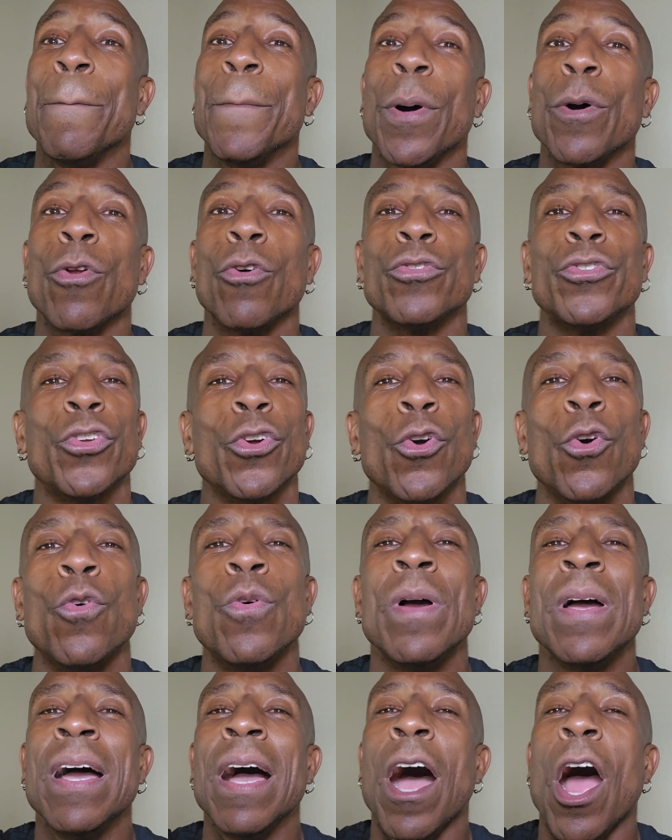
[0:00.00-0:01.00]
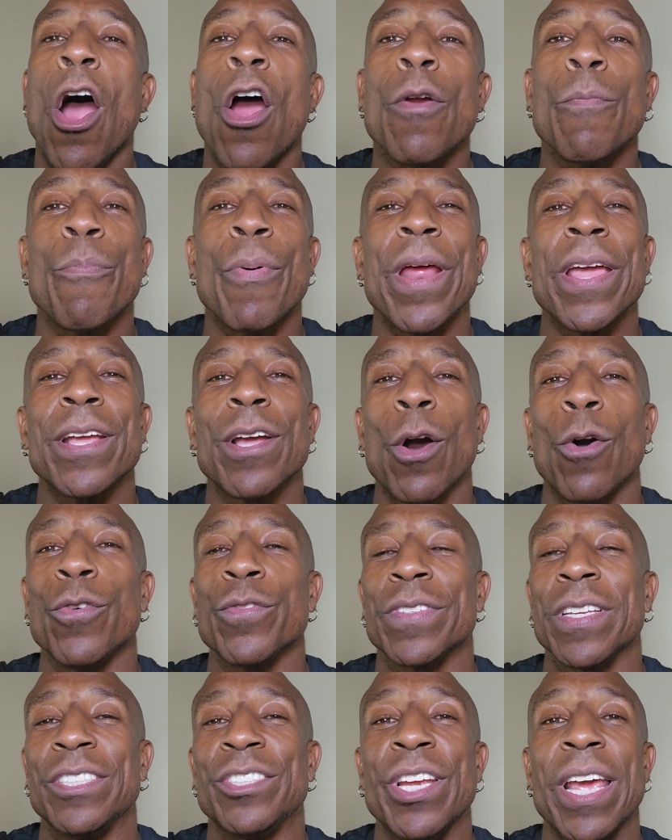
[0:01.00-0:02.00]
Moto2, heartbreak
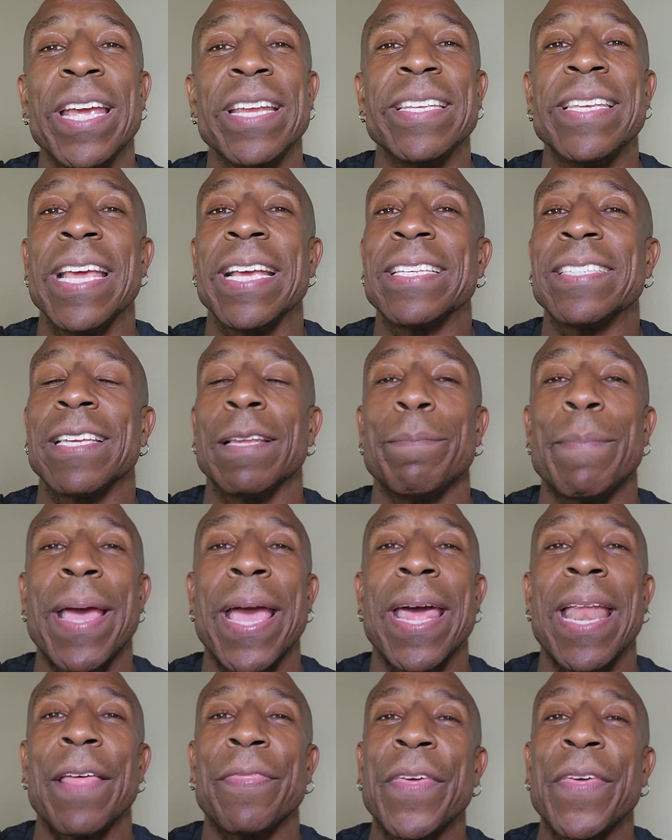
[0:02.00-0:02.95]
goes to Jake Dixon, man.